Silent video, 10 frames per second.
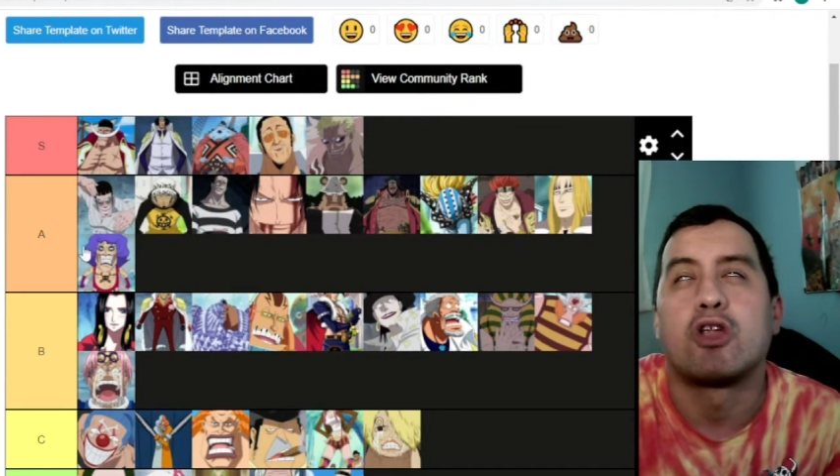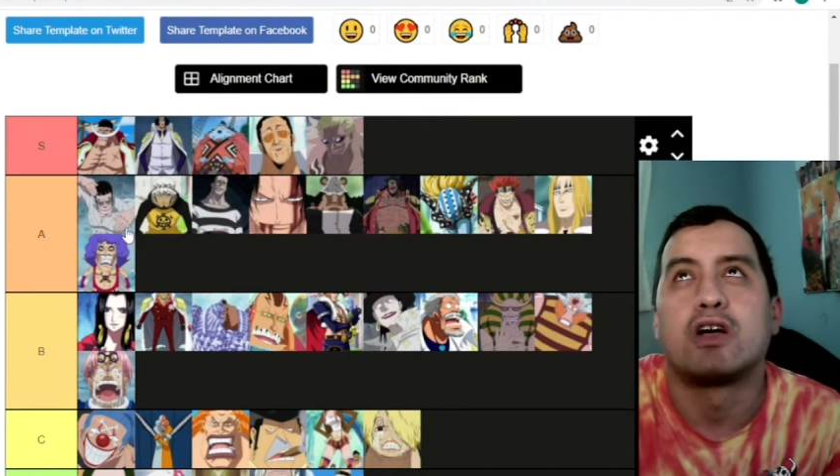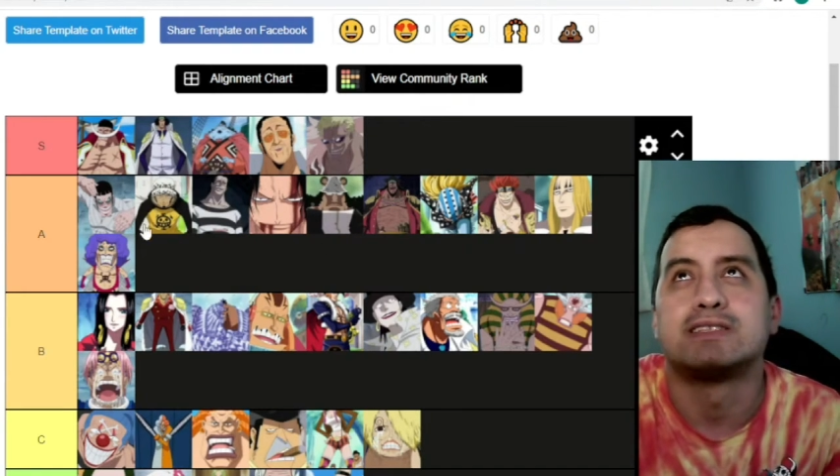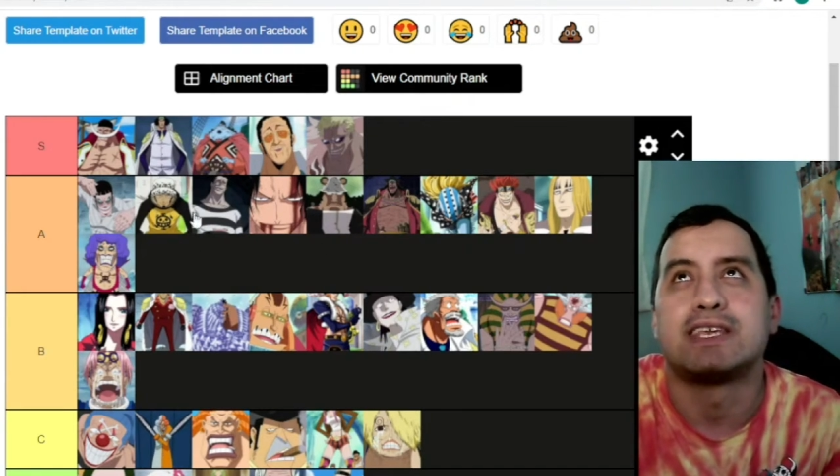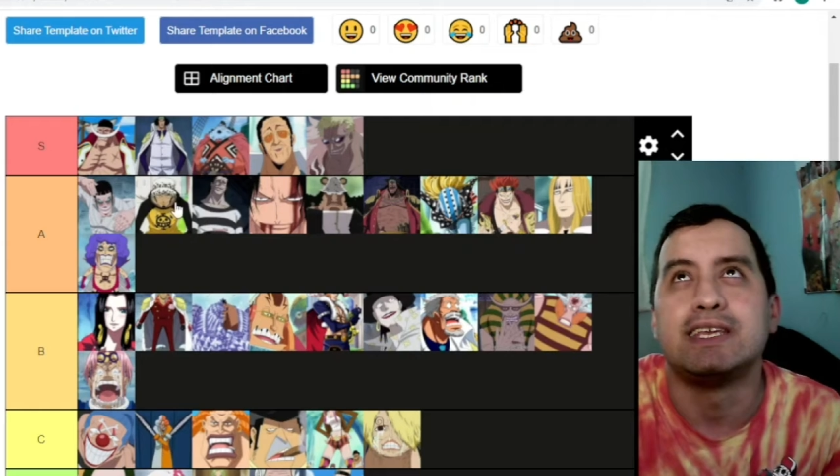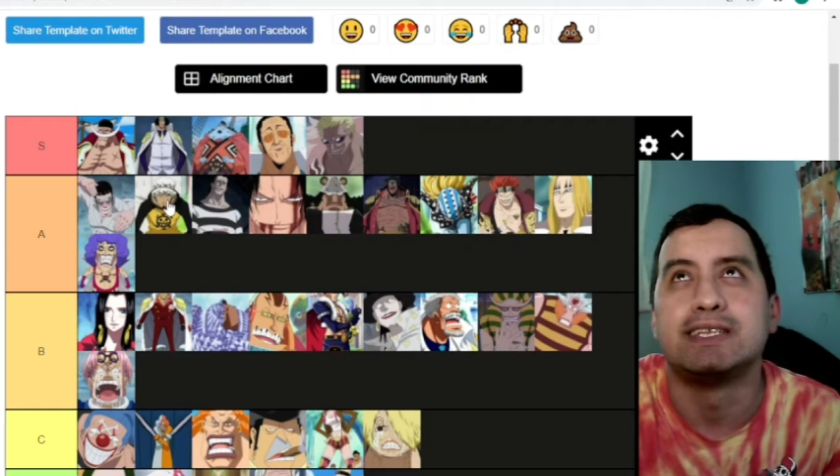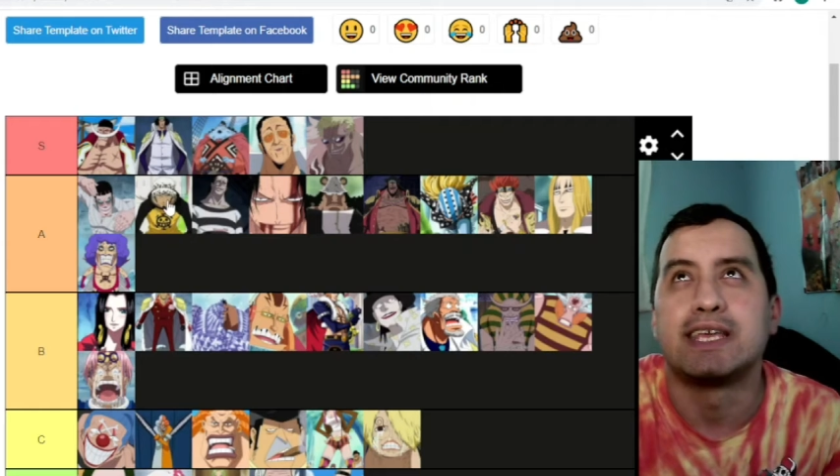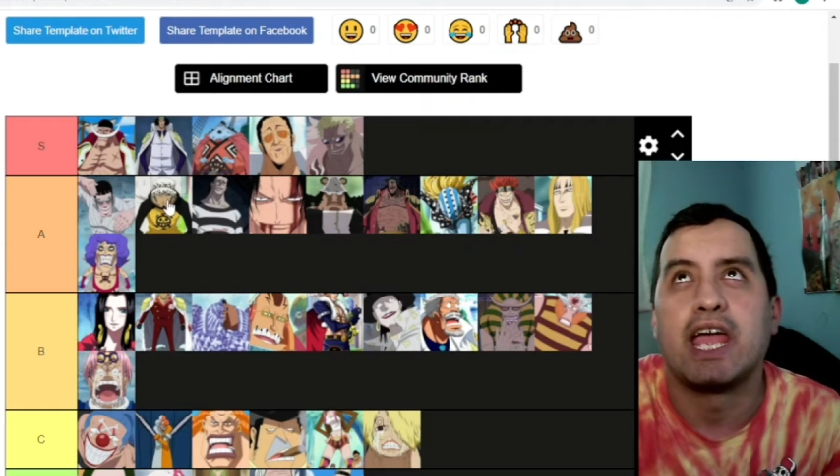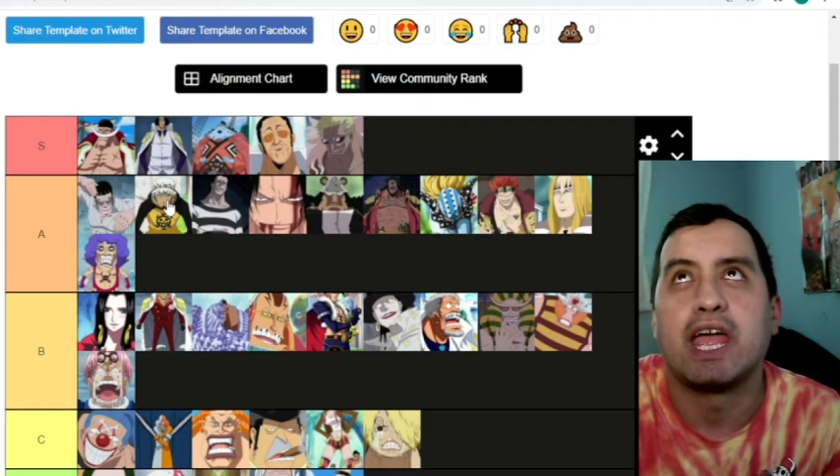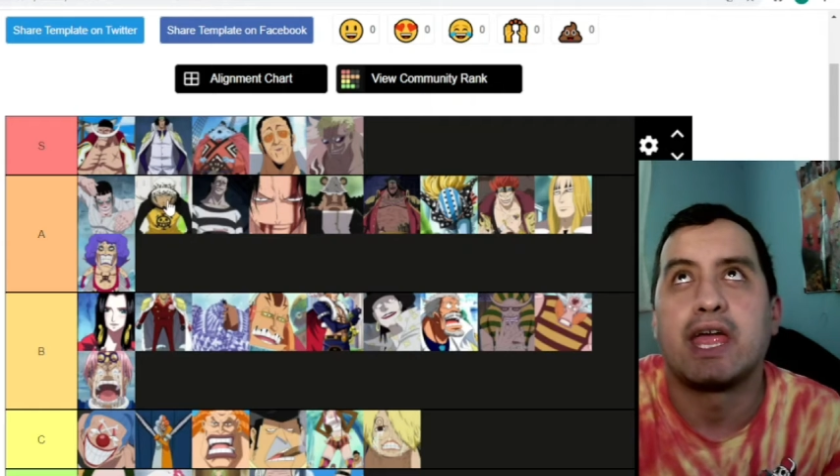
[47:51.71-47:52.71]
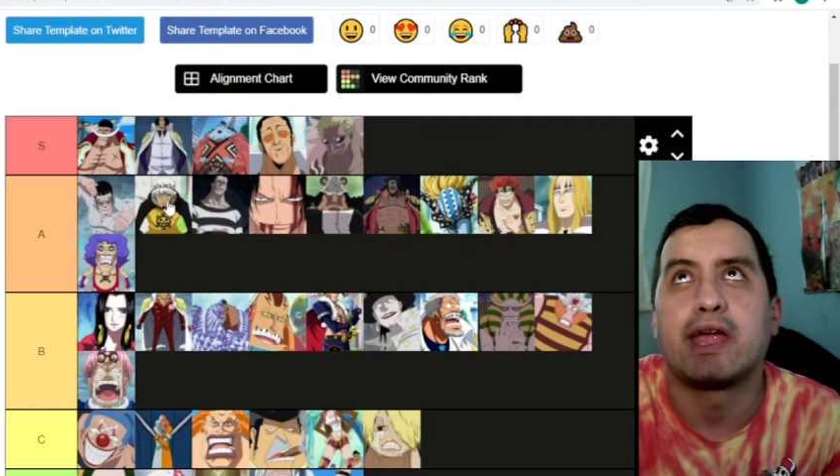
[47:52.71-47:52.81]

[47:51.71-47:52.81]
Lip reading: Law is easy A,